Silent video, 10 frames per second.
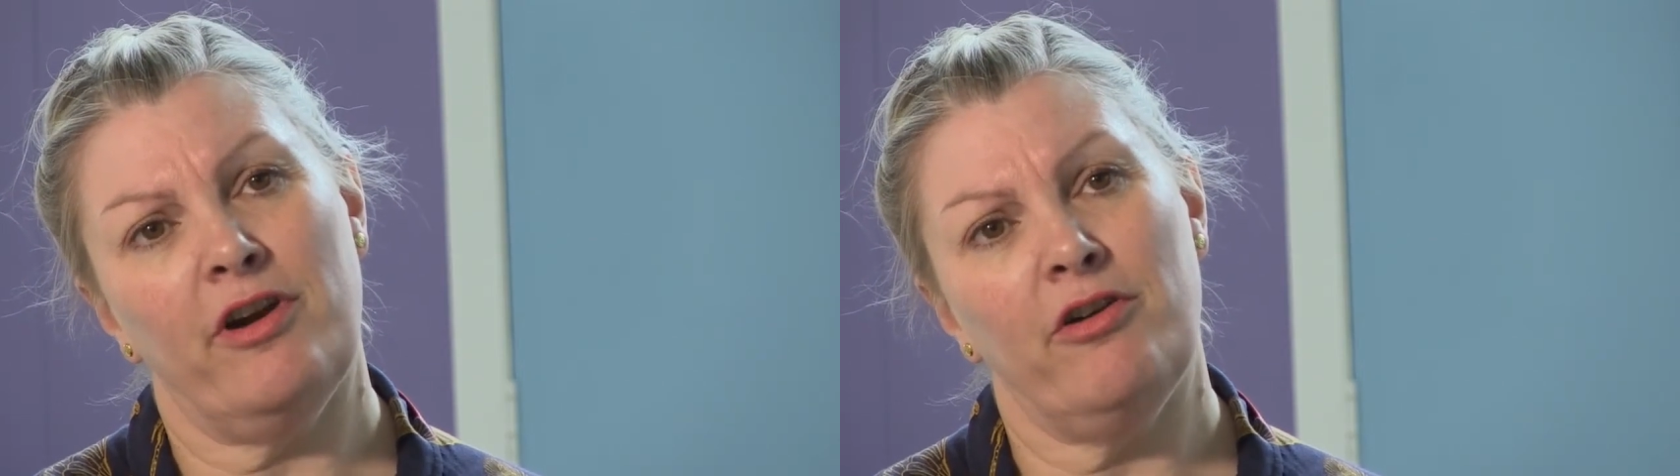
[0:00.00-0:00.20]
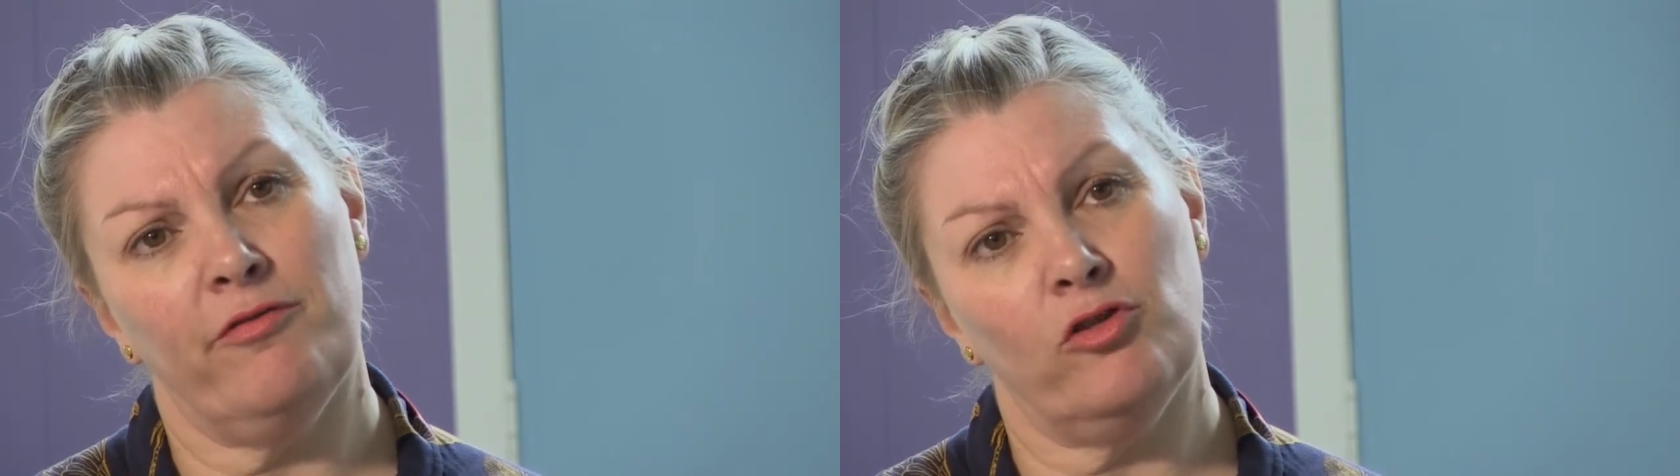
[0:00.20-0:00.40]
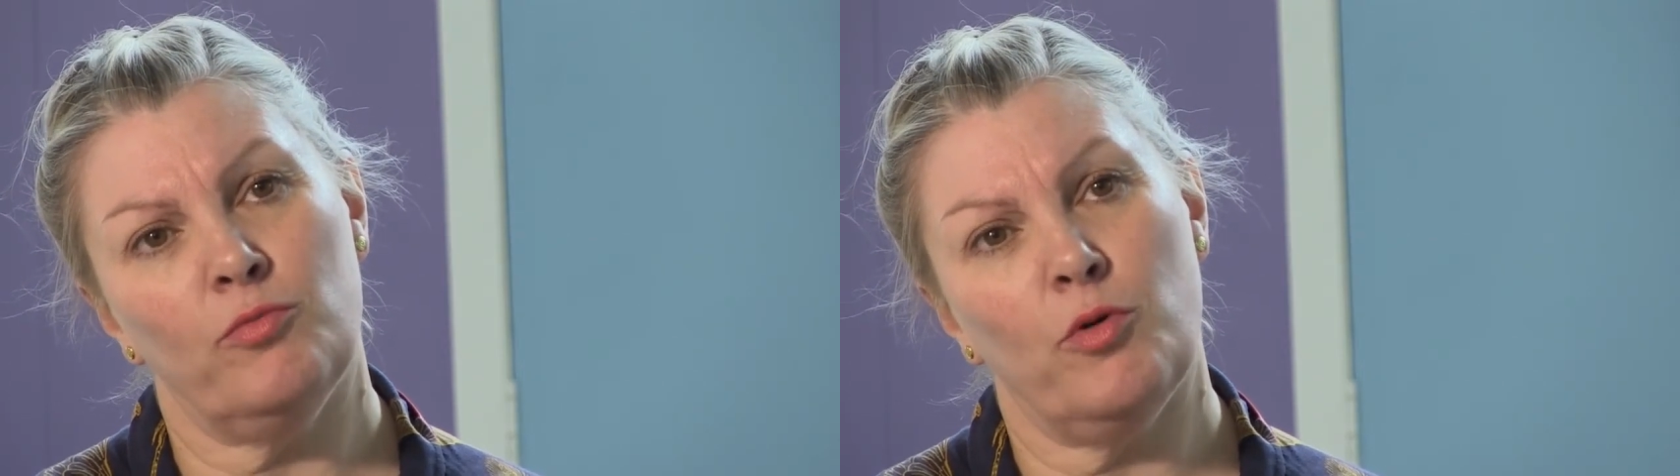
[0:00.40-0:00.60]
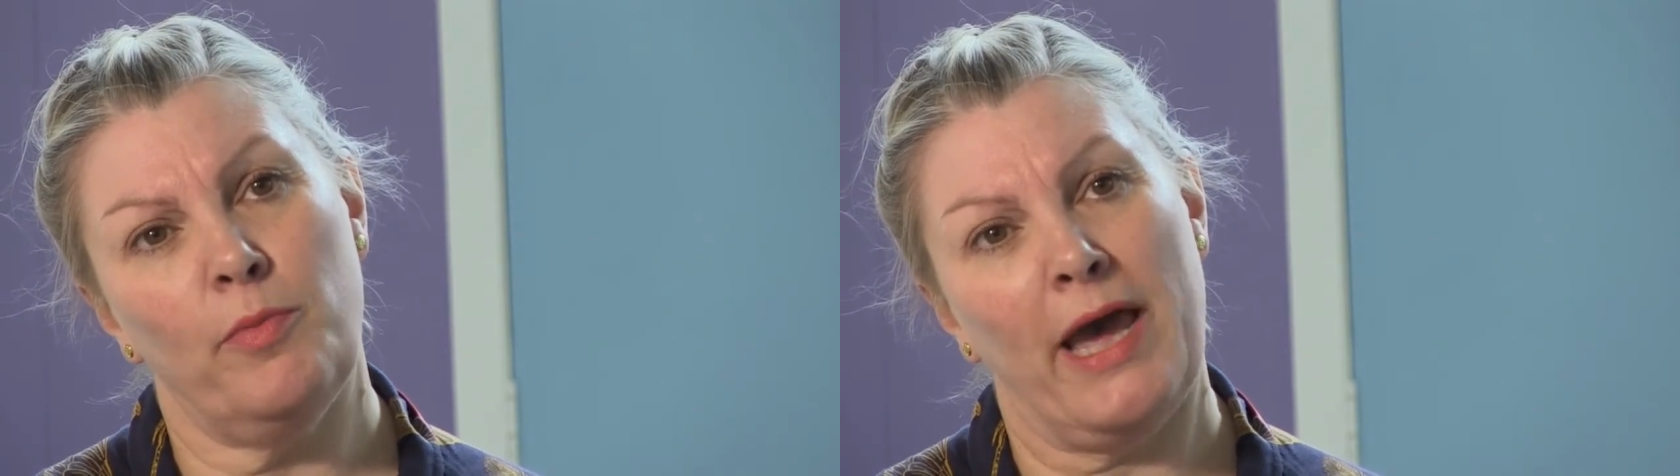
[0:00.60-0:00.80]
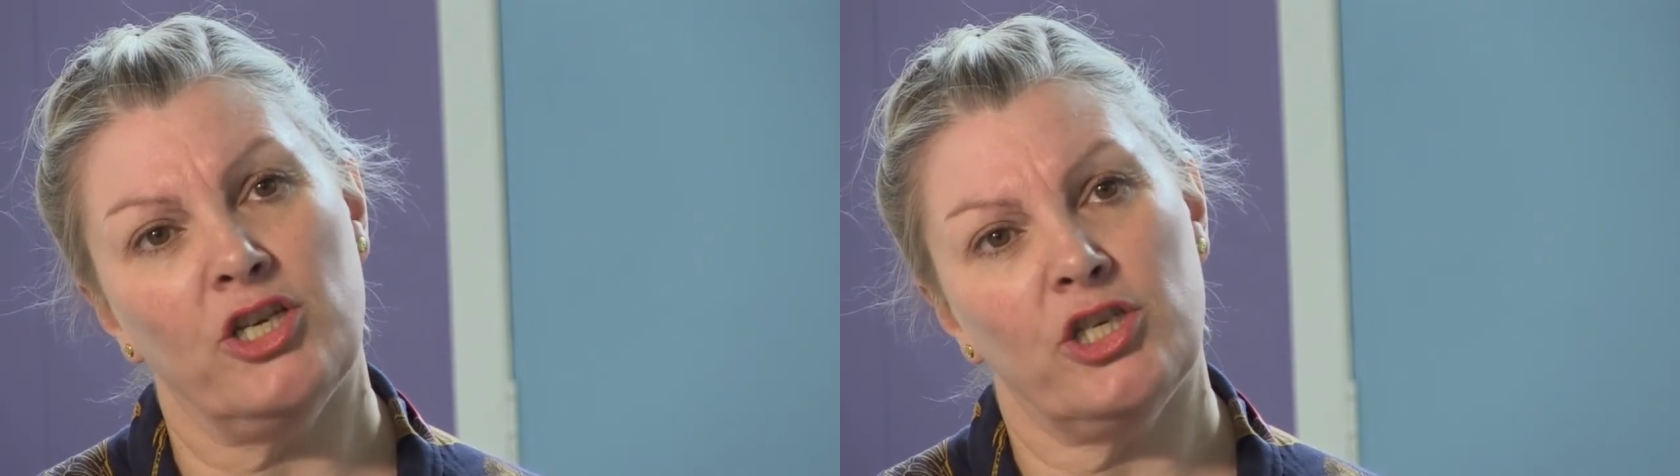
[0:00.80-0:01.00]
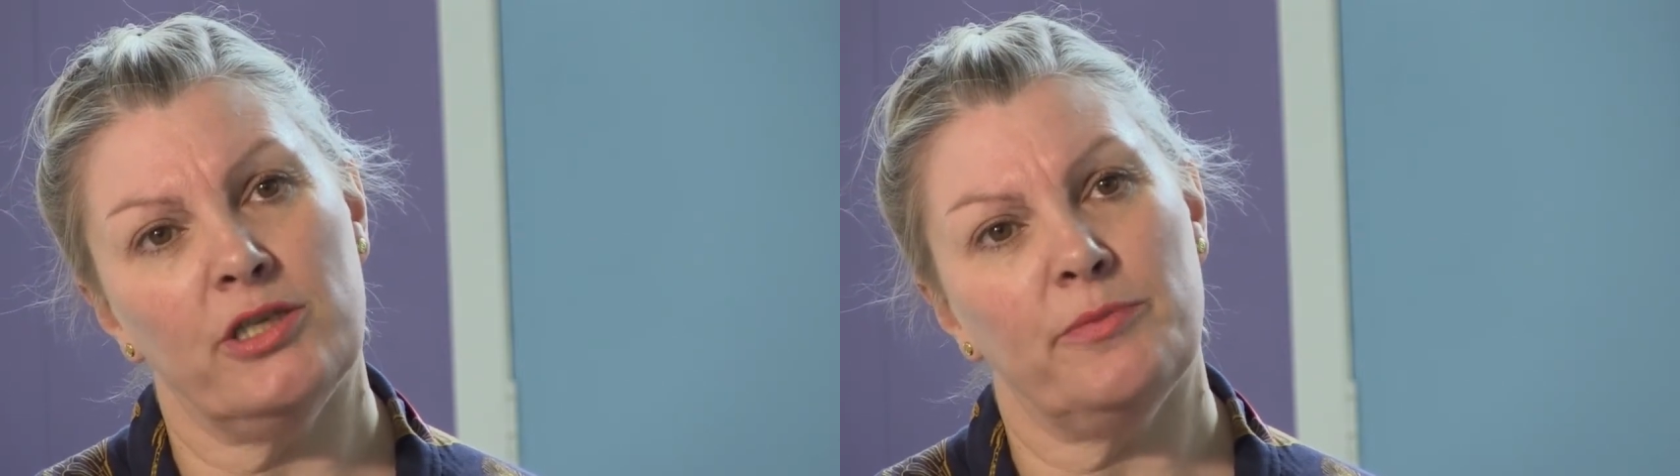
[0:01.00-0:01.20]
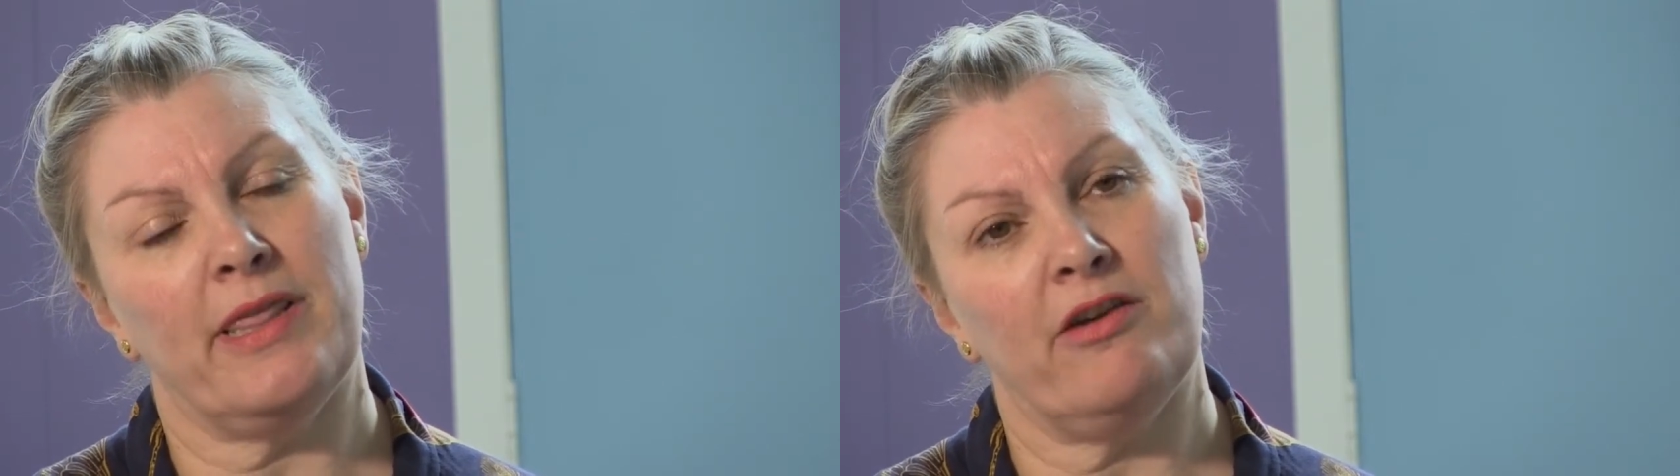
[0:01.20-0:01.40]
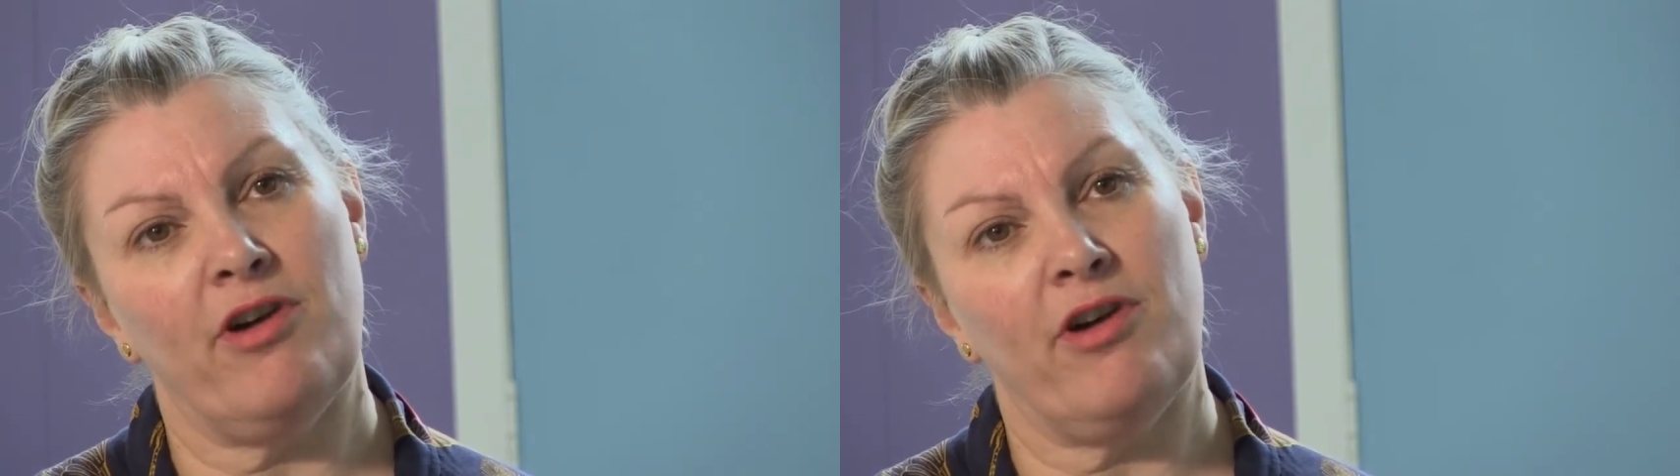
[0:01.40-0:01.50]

very vulnerable patients within